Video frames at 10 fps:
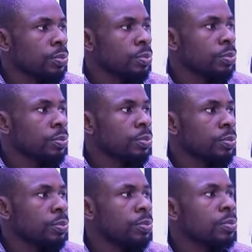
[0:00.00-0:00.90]

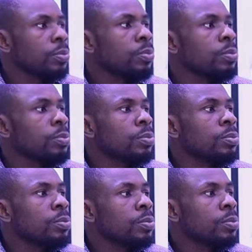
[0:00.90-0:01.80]

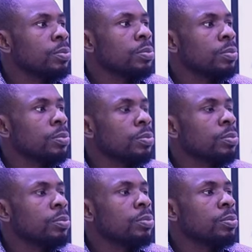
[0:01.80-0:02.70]

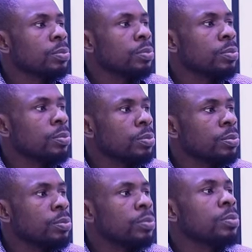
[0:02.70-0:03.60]

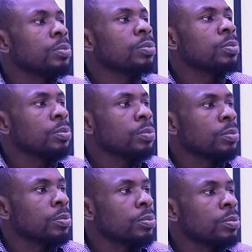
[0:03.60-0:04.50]

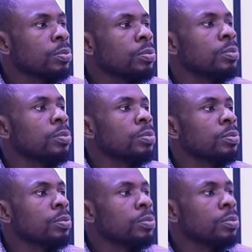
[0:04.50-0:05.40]

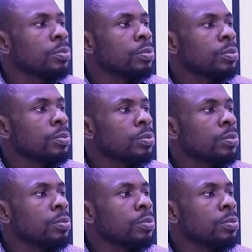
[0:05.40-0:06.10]
[no speech]